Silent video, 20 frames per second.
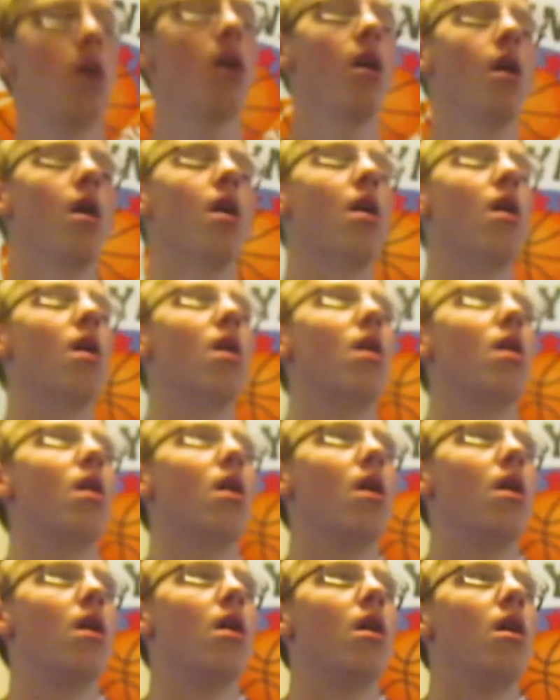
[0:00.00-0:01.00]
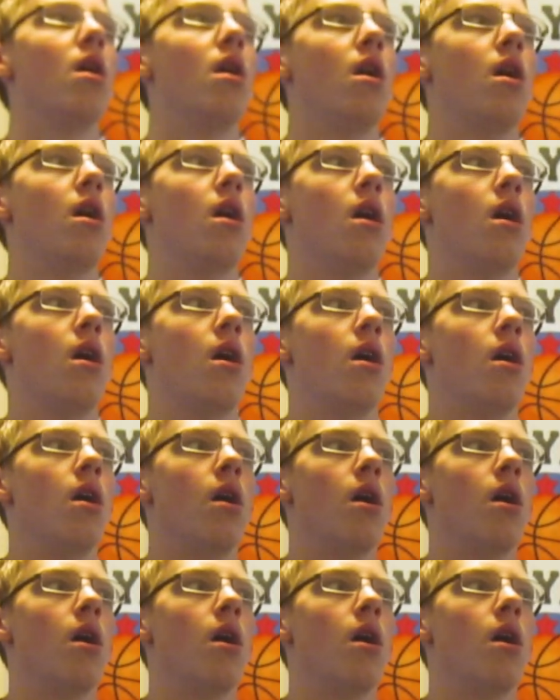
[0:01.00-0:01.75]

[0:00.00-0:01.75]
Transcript: Nothing is said.